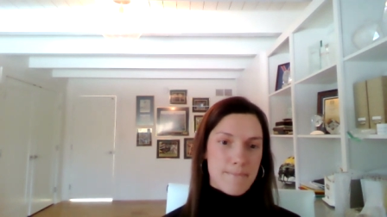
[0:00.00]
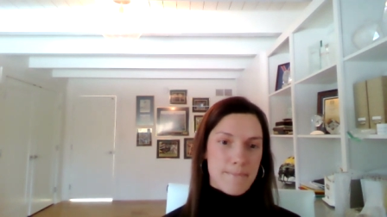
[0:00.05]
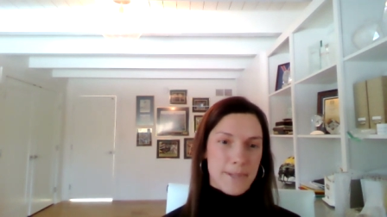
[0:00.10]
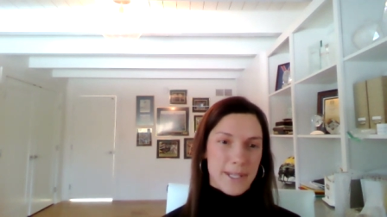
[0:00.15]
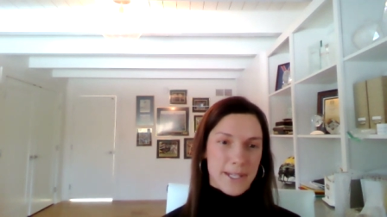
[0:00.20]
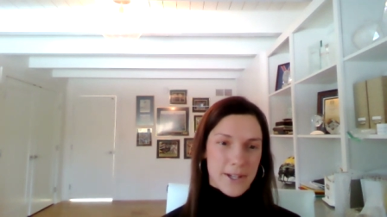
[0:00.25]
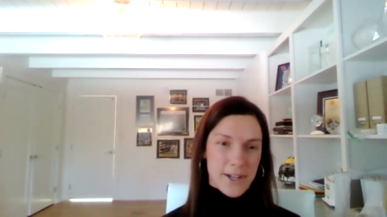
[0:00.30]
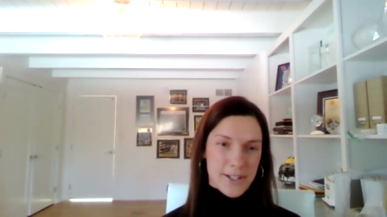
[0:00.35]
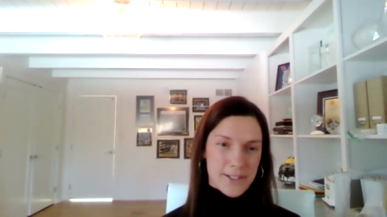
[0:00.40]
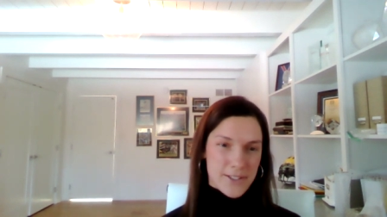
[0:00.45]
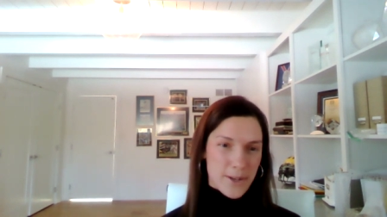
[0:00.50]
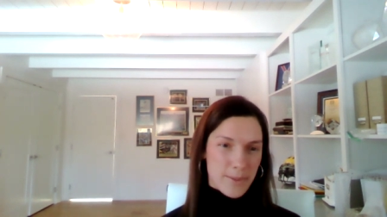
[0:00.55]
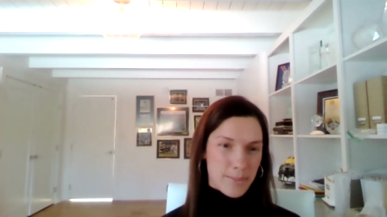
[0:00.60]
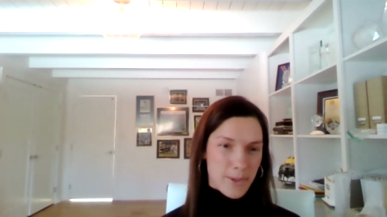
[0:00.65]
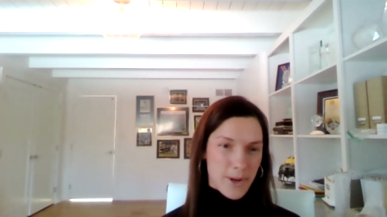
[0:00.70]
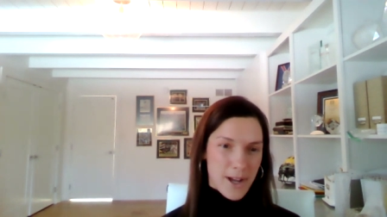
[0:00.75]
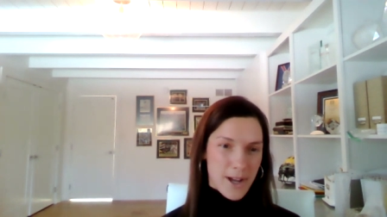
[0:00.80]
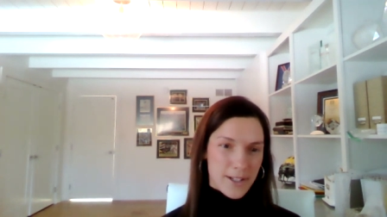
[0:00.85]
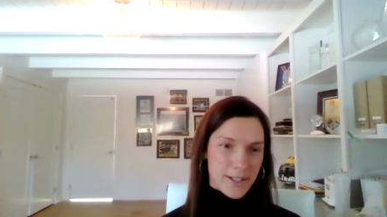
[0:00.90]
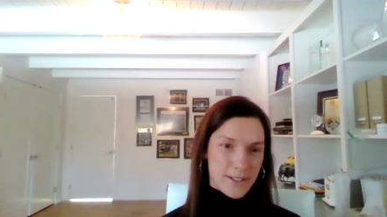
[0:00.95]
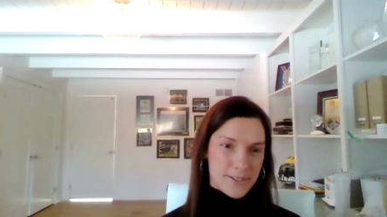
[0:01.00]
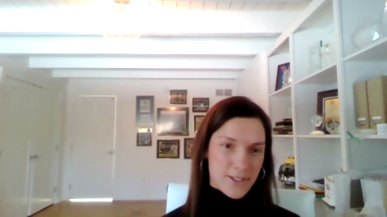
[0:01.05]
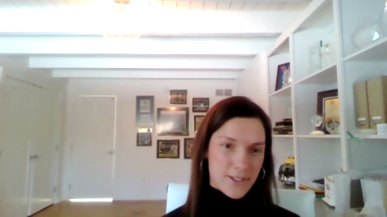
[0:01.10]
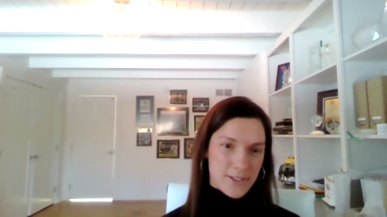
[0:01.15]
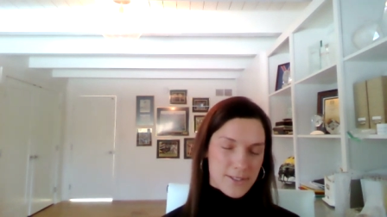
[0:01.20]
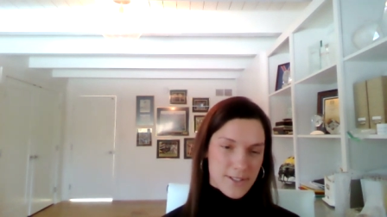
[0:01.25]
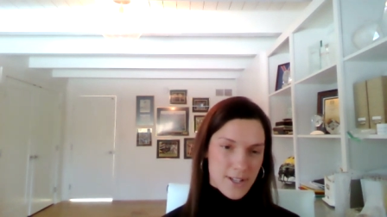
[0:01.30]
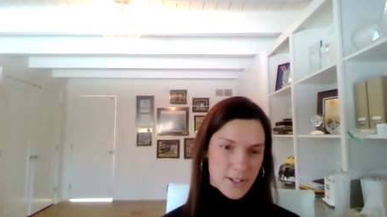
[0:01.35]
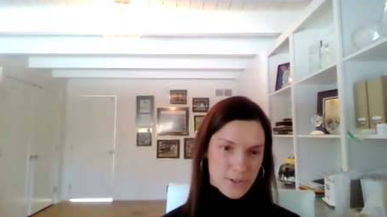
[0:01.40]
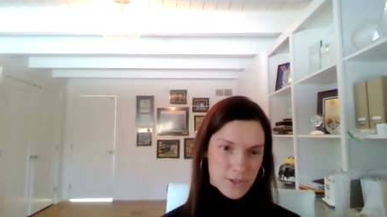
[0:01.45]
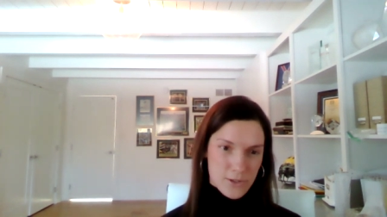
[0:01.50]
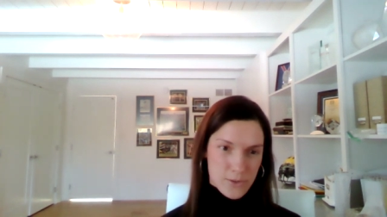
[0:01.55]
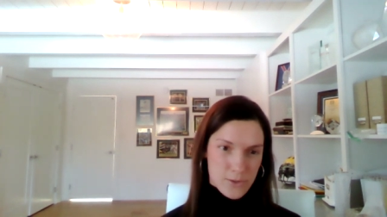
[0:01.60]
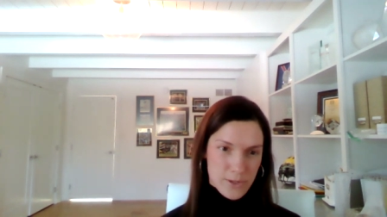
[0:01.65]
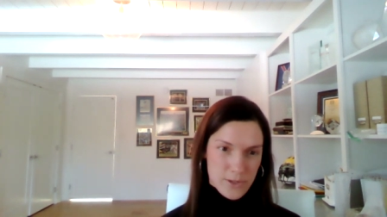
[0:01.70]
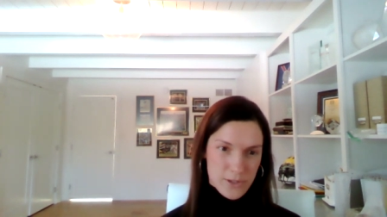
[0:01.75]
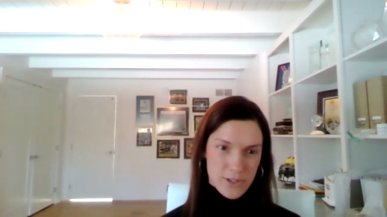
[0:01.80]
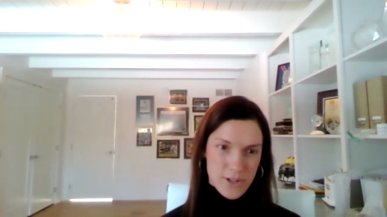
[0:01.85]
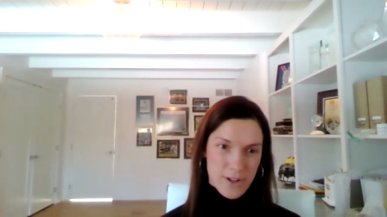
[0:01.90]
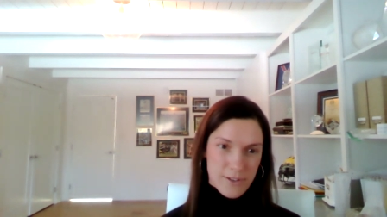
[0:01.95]
because our products are such a
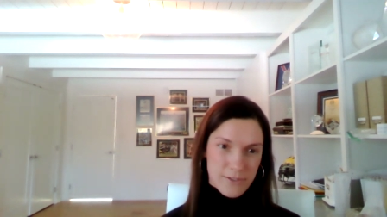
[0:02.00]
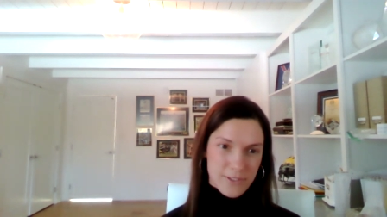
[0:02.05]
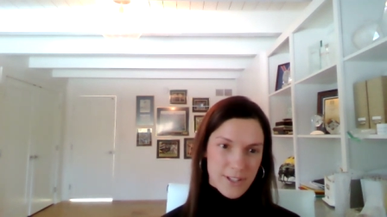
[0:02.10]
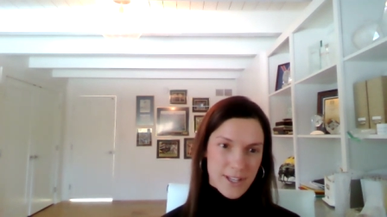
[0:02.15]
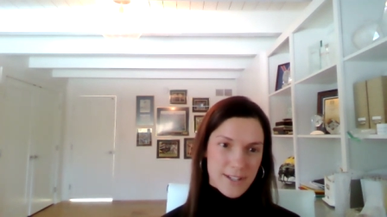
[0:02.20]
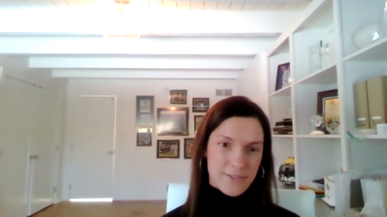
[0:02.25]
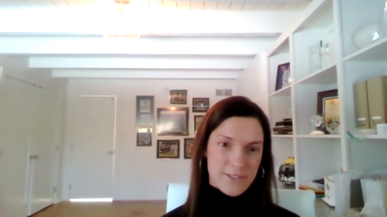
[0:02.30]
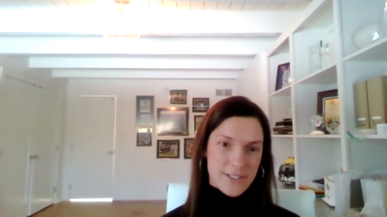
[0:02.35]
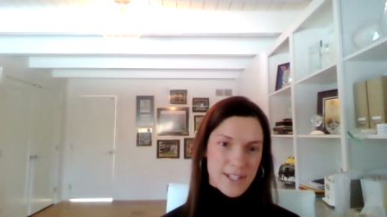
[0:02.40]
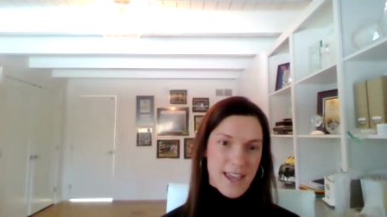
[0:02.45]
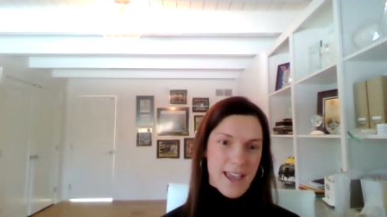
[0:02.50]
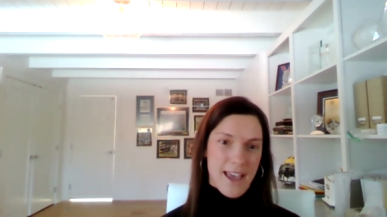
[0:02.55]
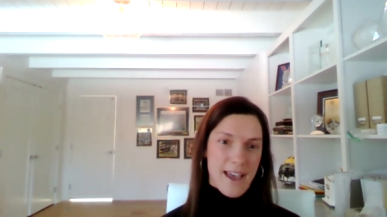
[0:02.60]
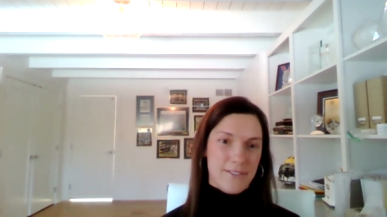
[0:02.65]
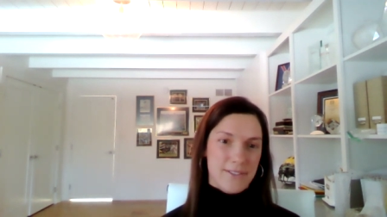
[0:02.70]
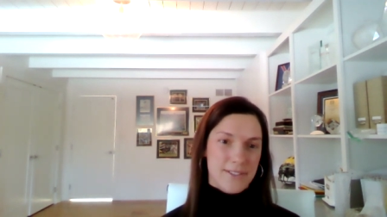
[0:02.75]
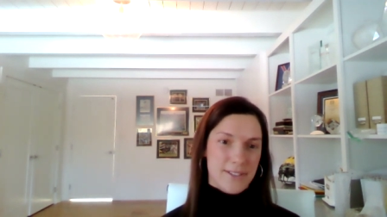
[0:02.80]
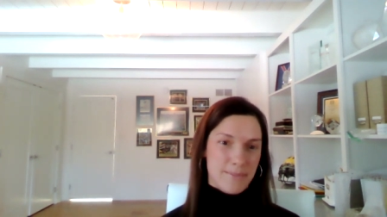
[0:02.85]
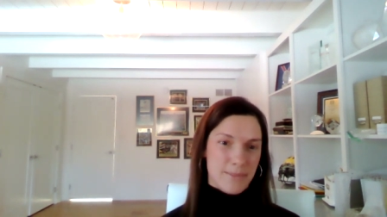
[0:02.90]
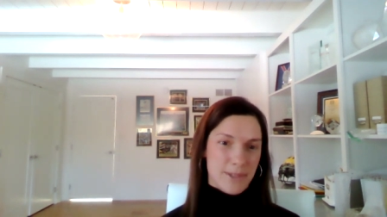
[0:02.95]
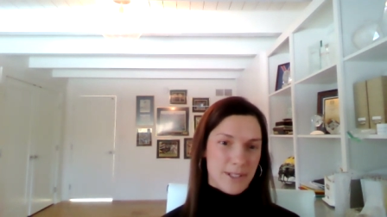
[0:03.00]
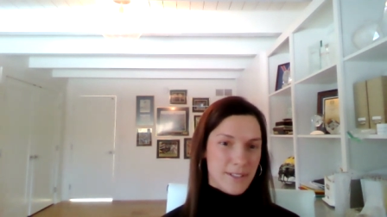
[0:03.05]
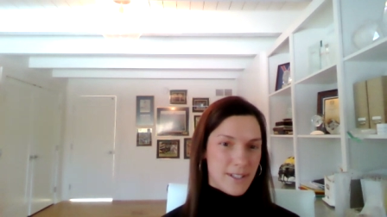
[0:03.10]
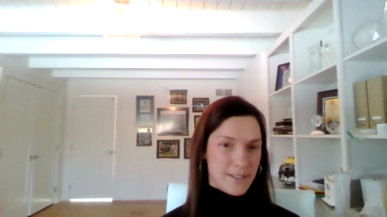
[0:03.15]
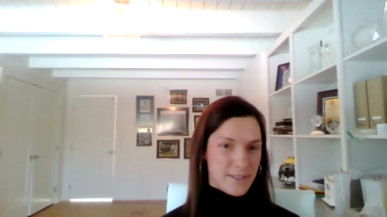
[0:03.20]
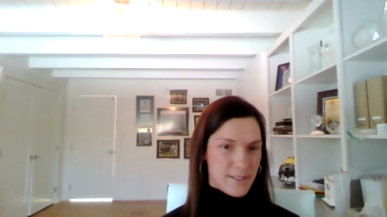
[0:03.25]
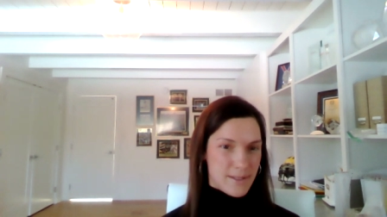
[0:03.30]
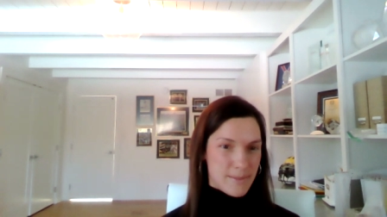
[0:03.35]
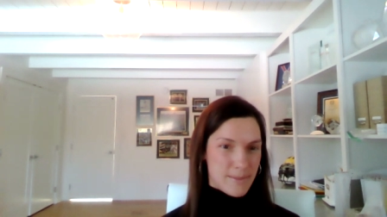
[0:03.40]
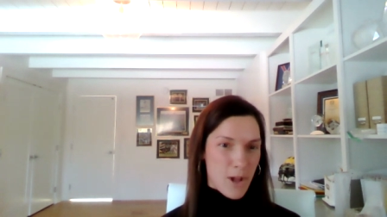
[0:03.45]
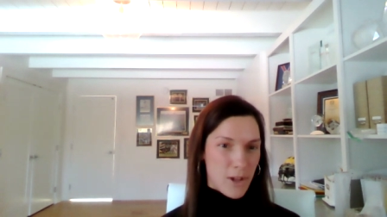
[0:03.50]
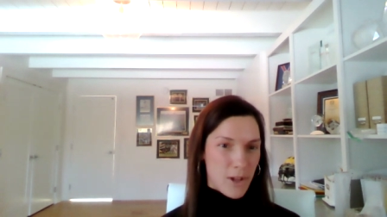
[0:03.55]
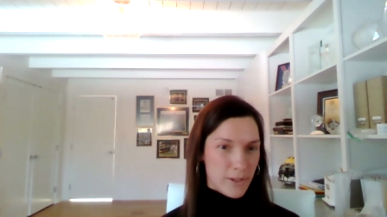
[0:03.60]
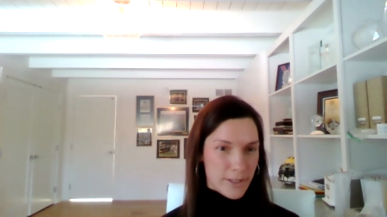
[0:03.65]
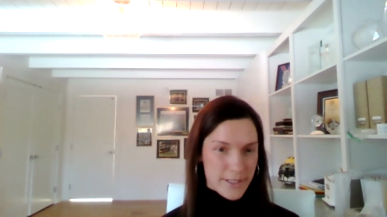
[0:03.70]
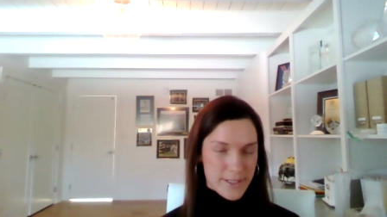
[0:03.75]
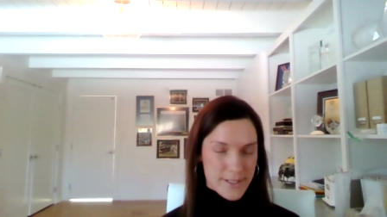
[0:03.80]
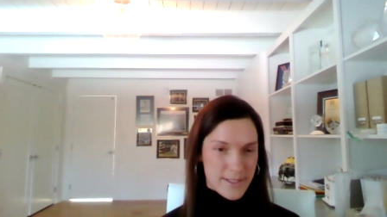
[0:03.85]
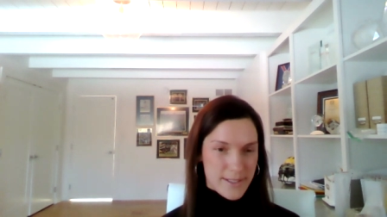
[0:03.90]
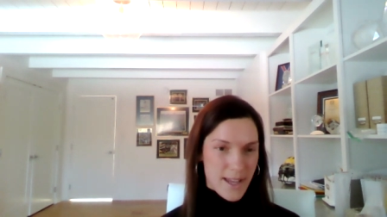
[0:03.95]
short shelf life, to have something that's
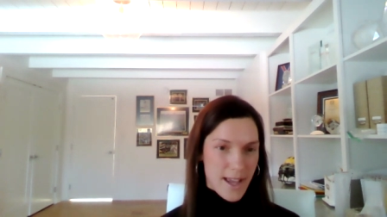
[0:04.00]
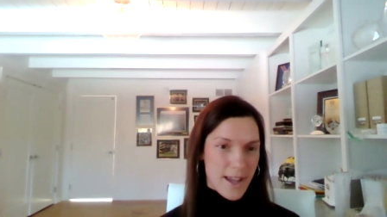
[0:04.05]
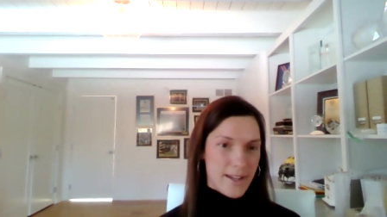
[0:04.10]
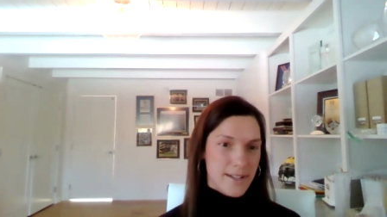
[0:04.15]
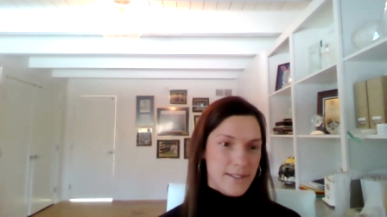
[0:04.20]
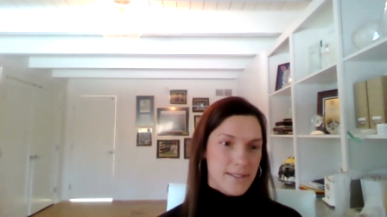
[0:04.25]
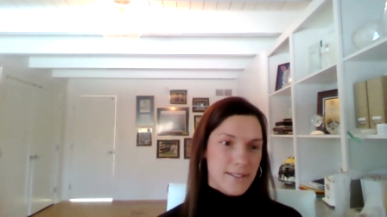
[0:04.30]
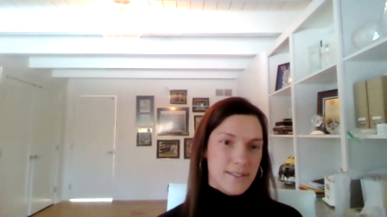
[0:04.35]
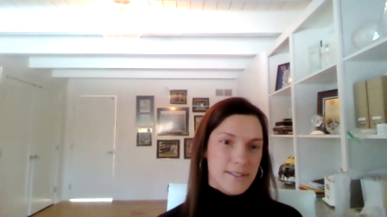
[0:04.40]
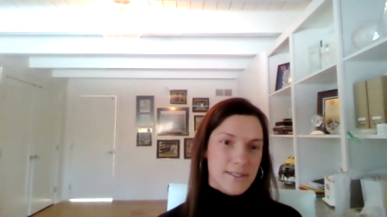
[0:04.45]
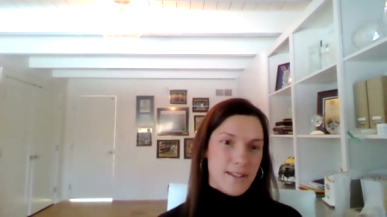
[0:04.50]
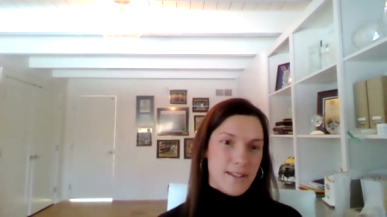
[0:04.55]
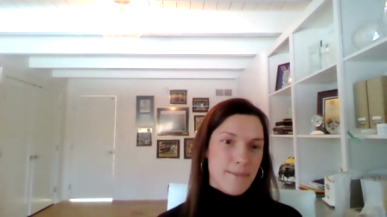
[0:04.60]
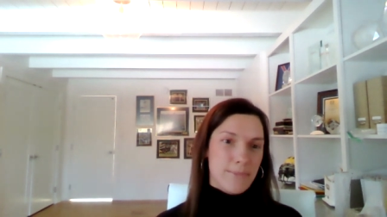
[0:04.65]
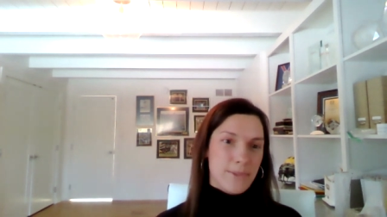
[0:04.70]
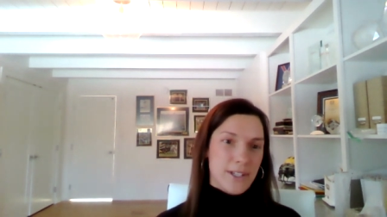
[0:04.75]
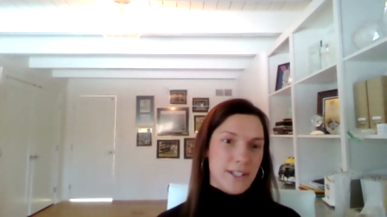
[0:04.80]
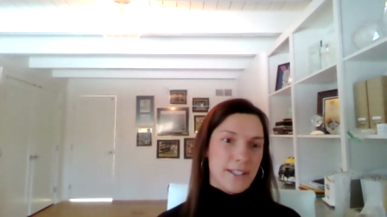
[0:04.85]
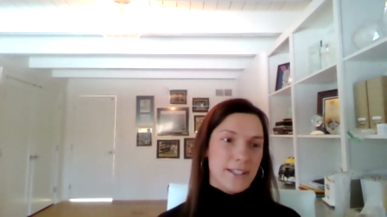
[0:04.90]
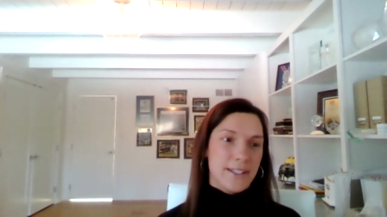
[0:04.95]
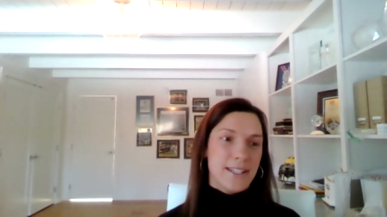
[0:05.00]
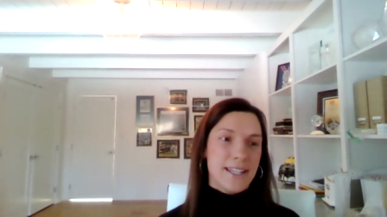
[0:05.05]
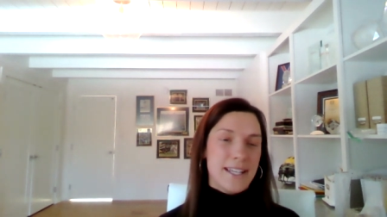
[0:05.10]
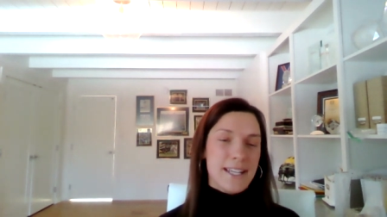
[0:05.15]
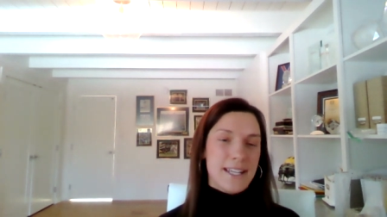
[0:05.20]
smaller in size is something